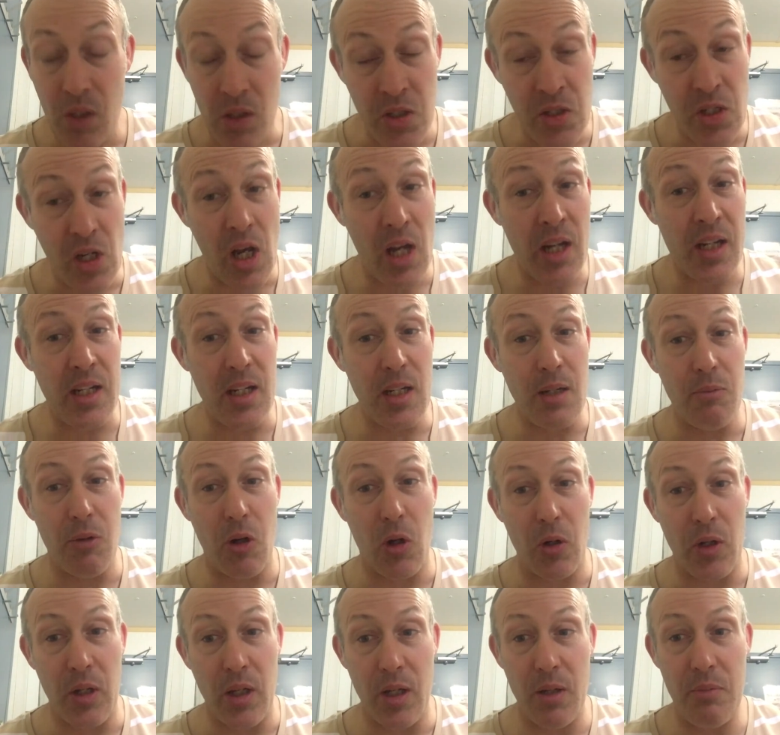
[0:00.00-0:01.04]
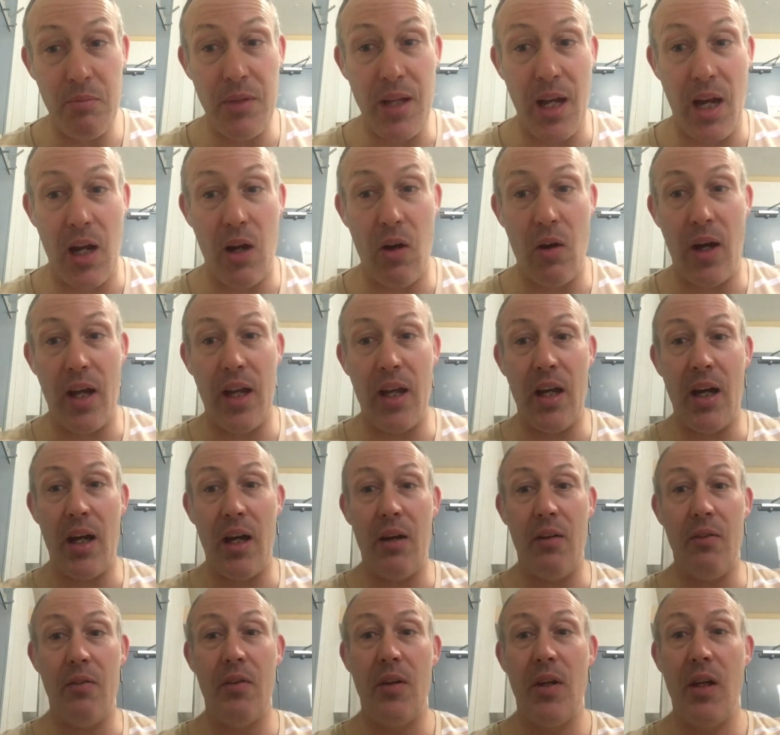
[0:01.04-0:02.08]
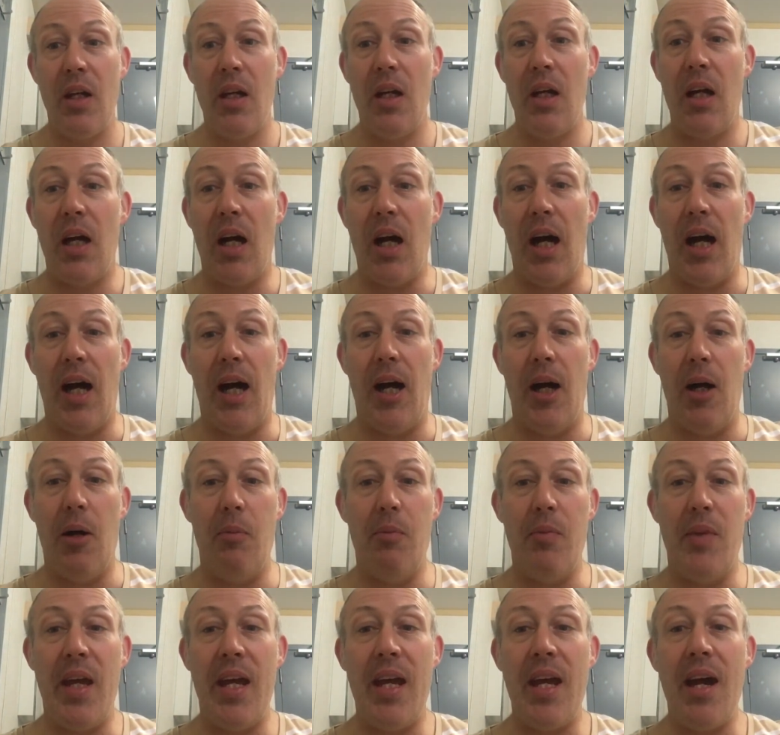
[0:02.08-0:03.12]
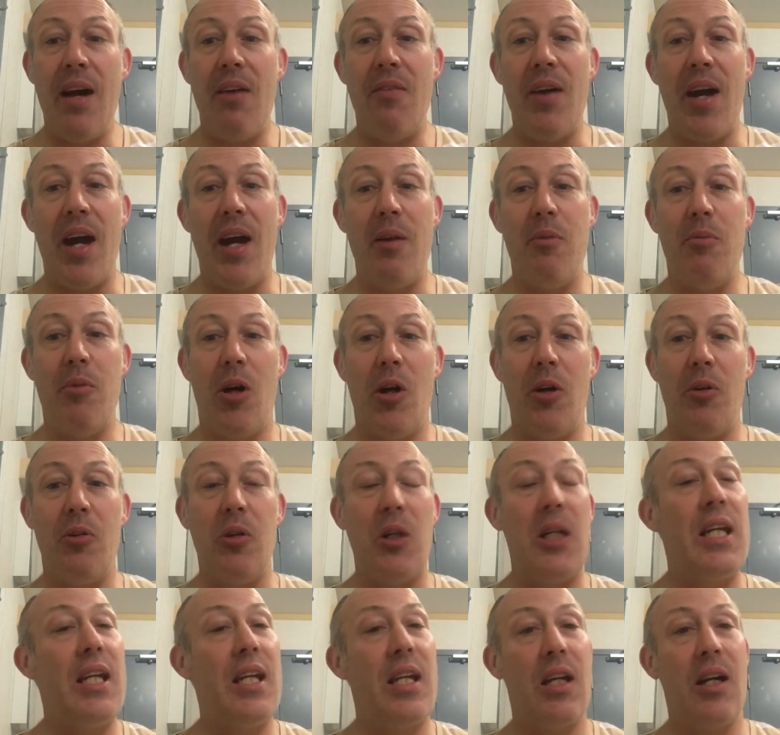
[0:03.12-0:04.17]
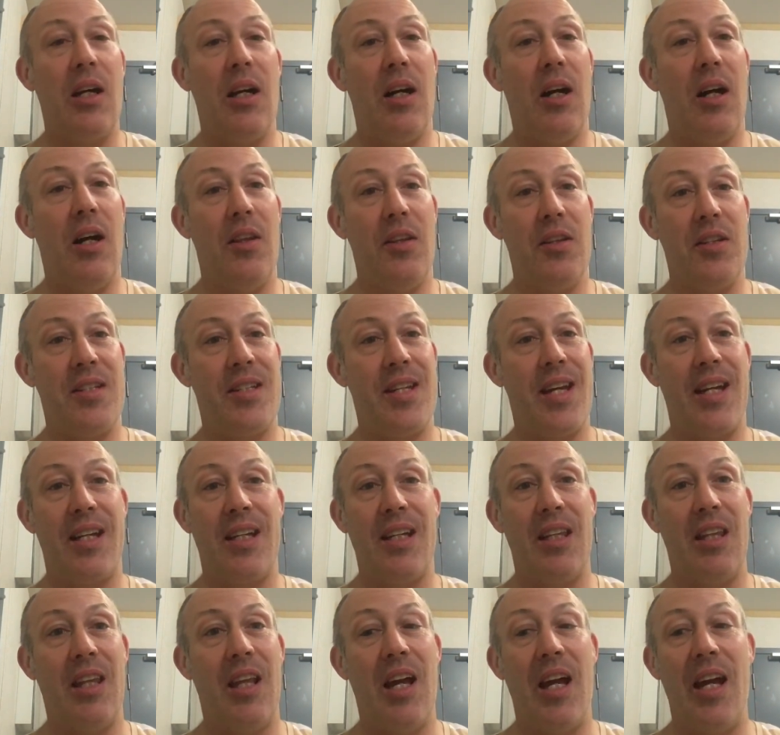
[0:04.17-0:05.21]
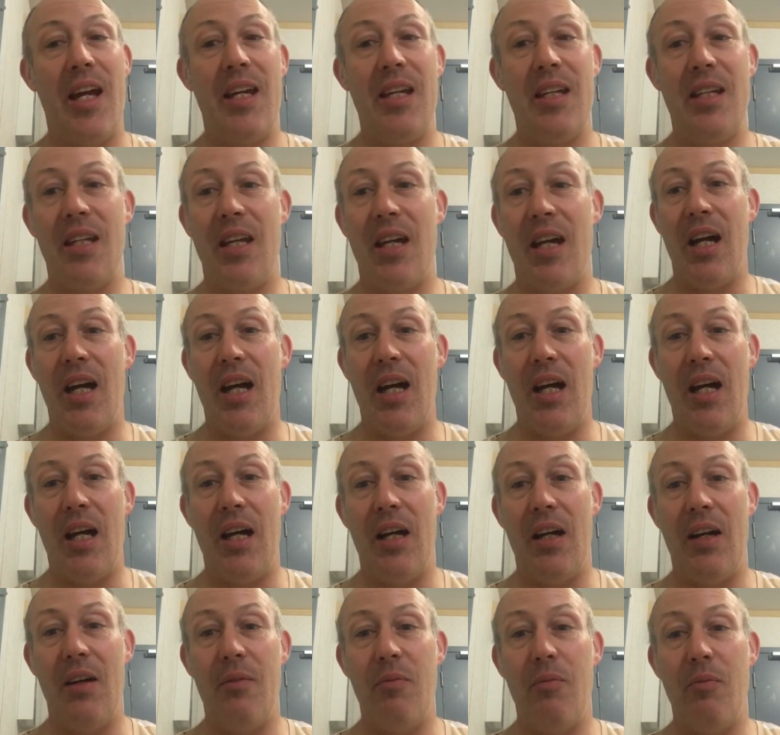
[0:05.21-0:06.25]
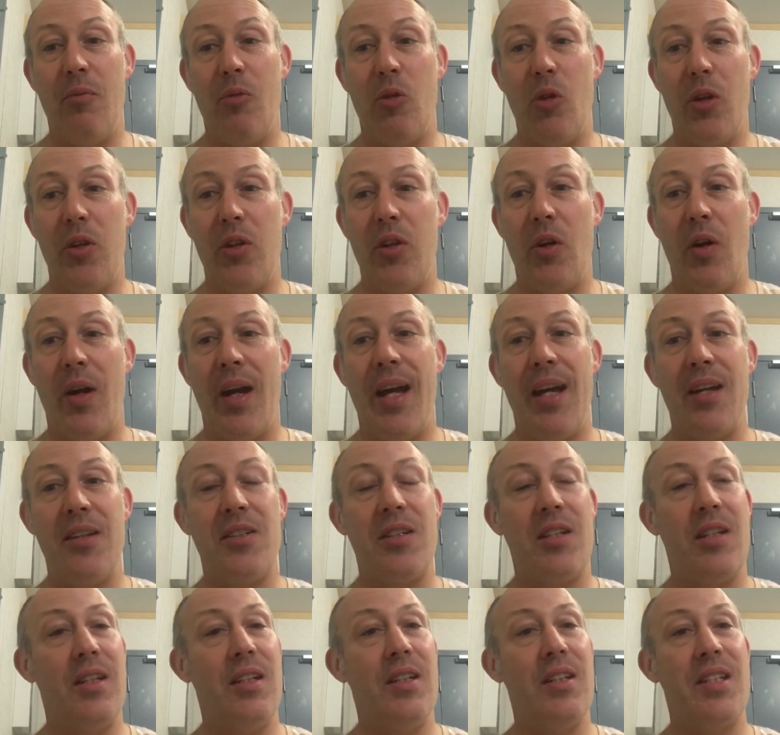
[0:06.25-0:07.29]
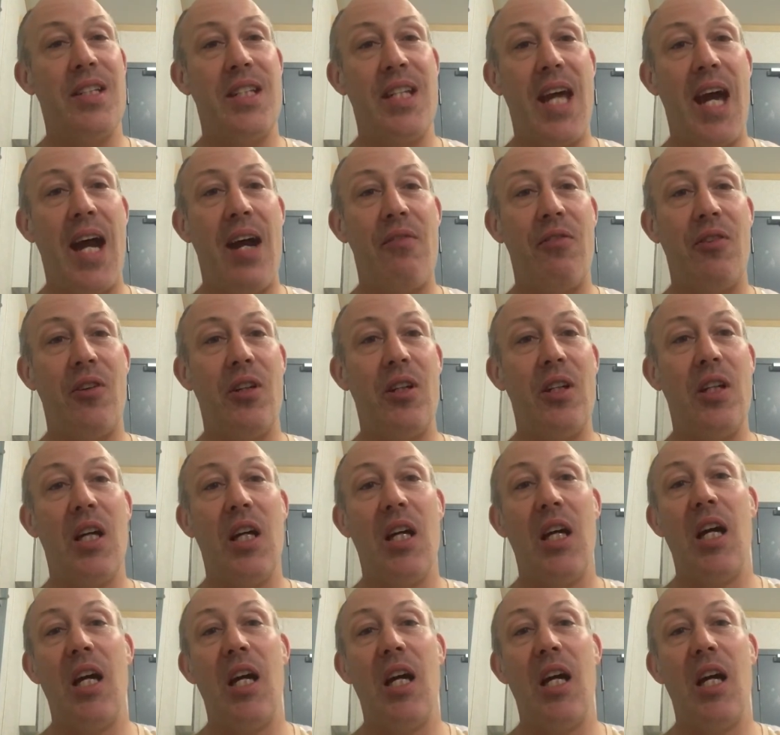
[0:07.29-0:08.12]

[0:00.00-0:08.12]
Talking about him now, I have um, they have Adam Henrique on the second line um, with Johansson and Stafford.